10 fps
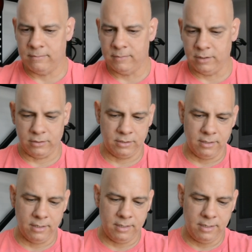Looks
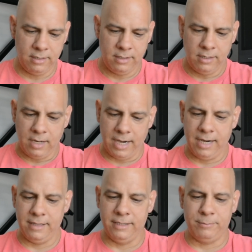good.
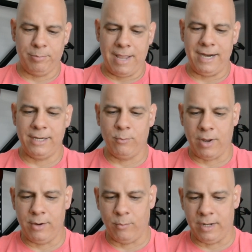And this black and
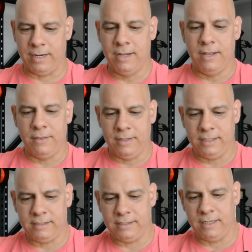white one,
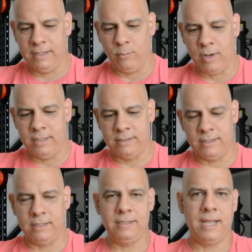it was
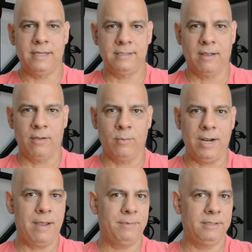the test on what
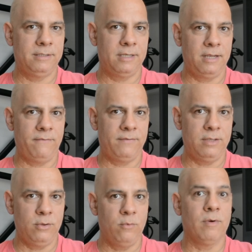happens if
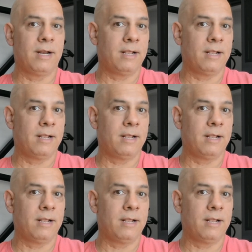you run